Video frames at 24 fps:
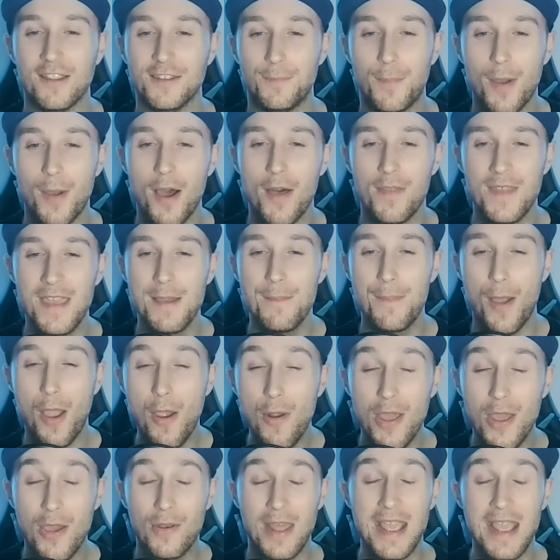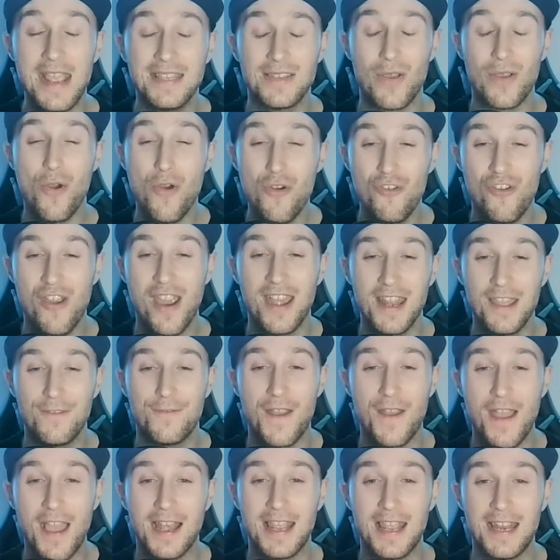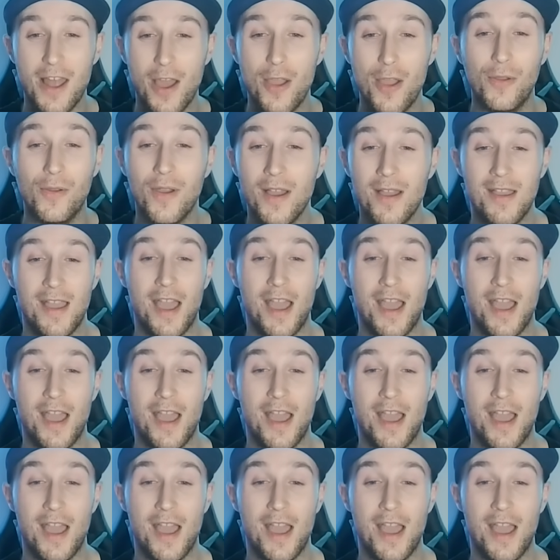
but the Empoleon is already fairly low.